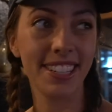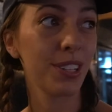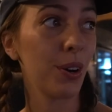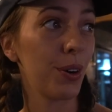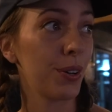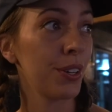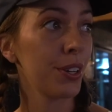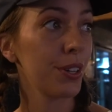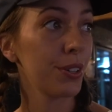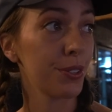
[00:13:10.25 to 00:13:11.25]
It's called
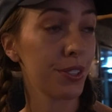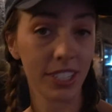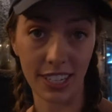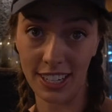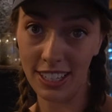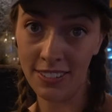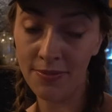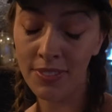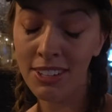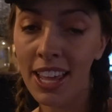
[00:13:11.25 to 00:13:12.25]
Kukstal,
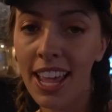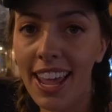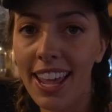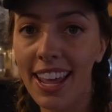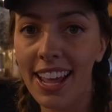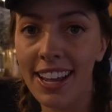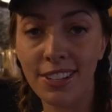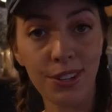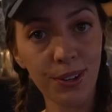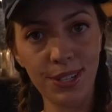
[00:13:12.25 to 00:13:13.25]
and
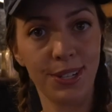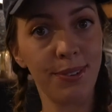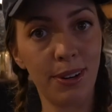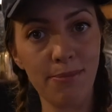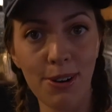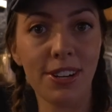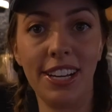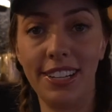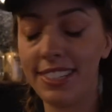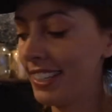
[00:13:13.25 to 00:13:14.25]
it's also a
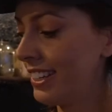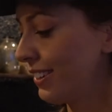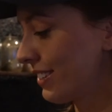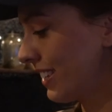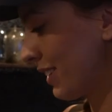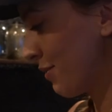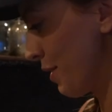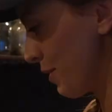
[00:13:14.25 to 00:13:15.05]
market. Looks like it's one of